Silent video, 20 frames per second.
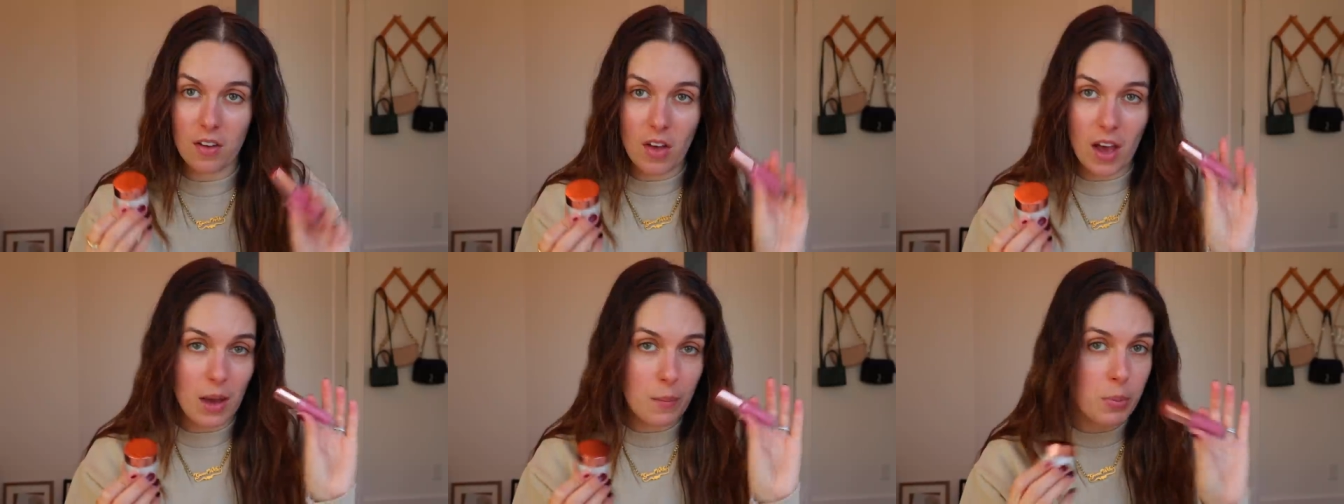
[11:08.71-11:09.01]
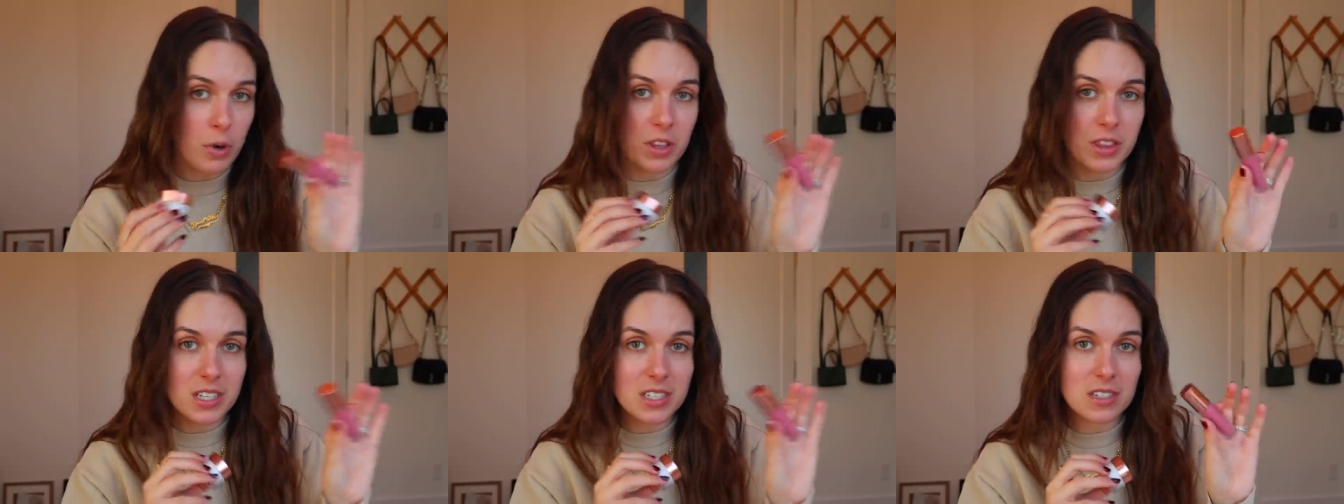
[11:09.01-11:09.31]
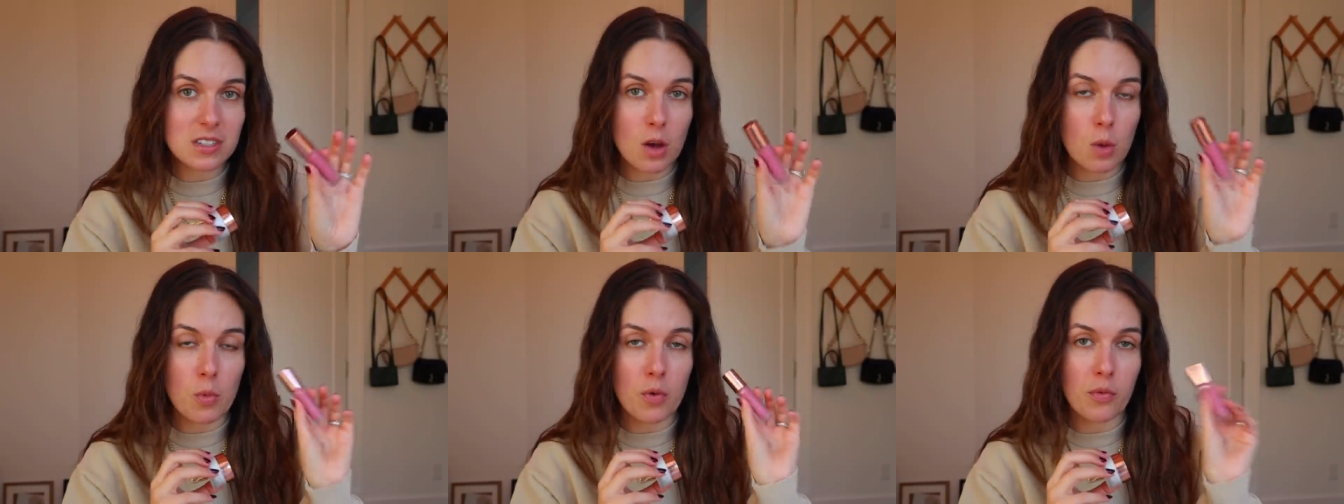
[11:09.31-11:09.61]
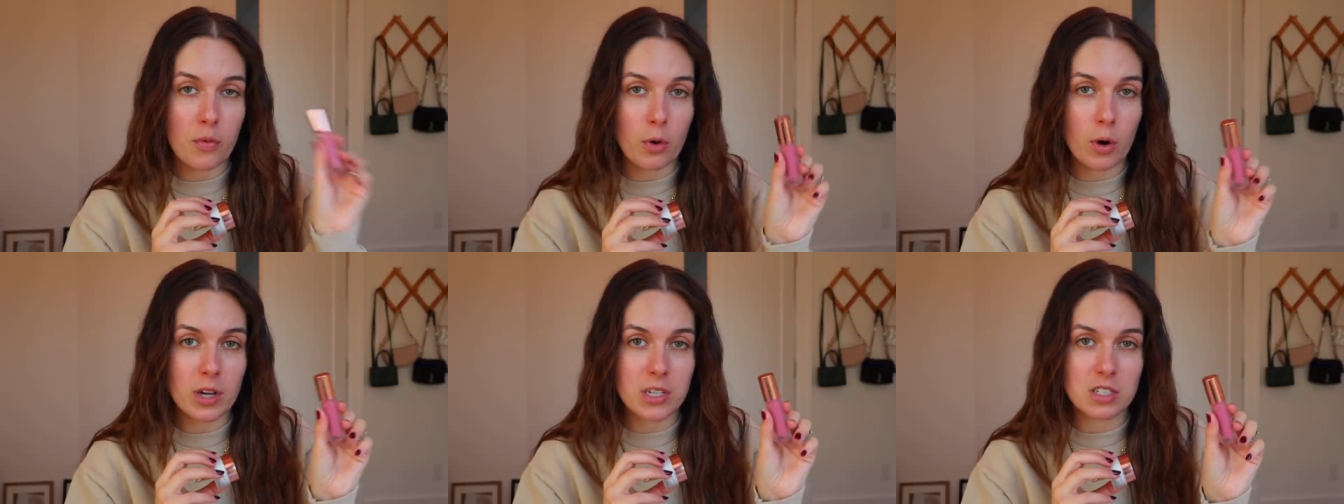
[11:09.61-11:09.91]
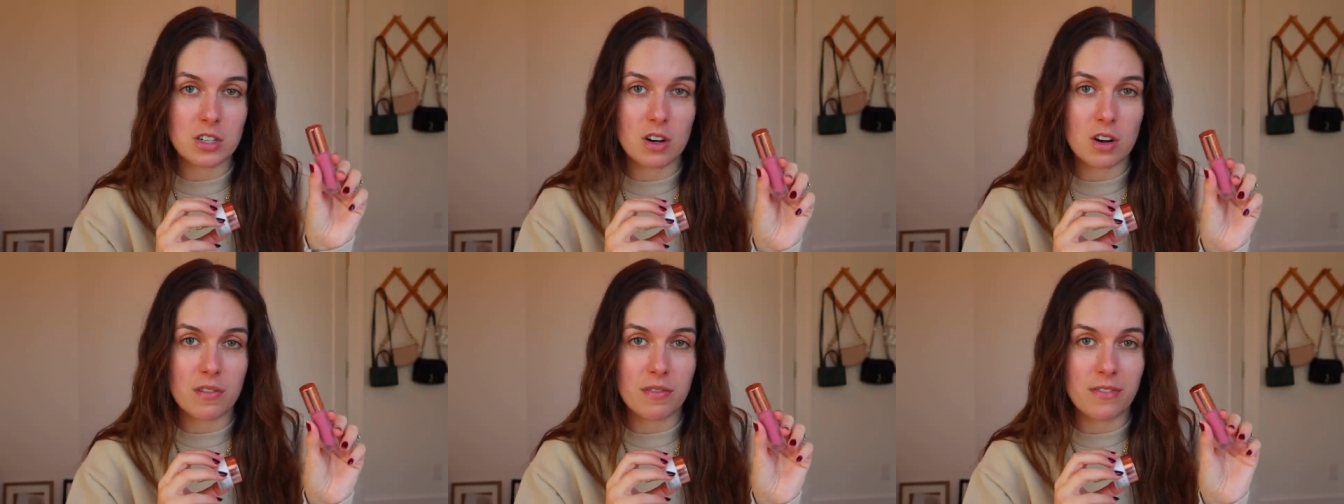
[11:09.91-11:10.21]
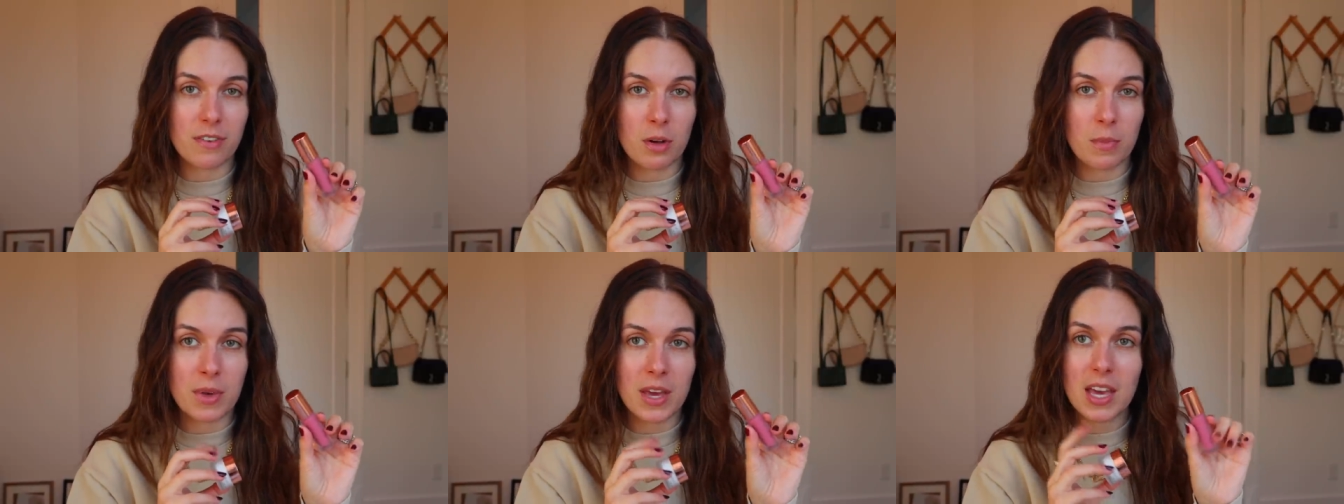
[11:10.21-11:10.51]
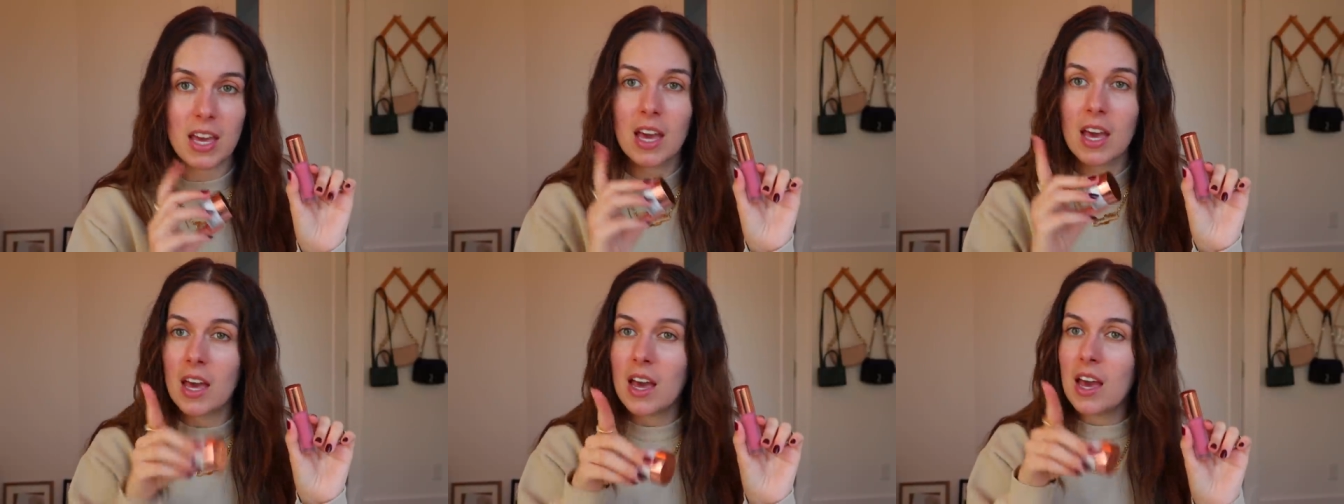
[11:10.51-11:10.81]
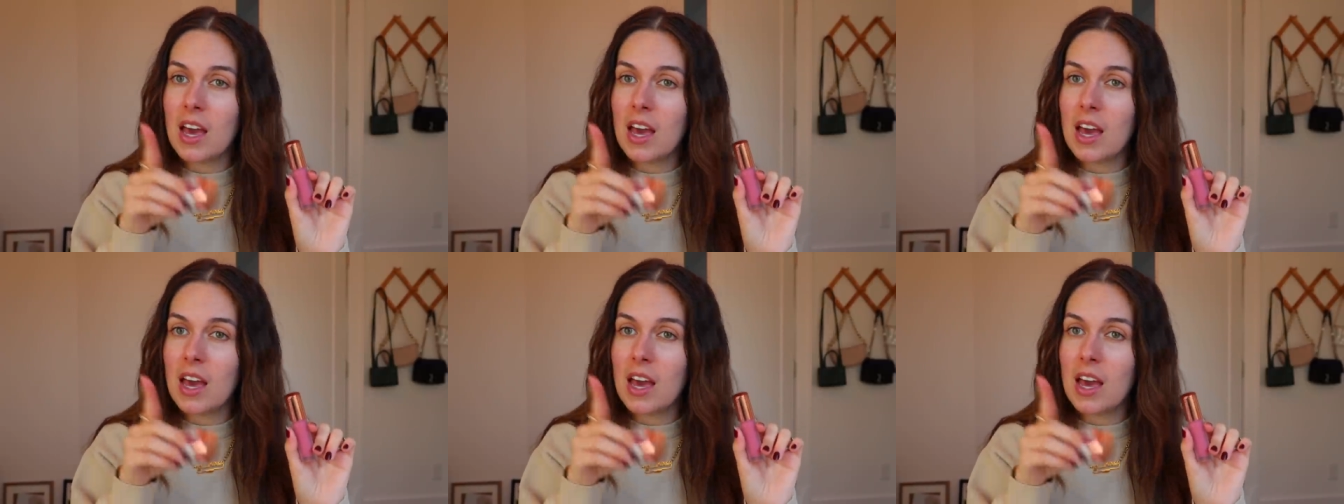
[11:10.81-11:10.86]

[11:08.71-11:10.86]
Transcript: I put this on before I started filming,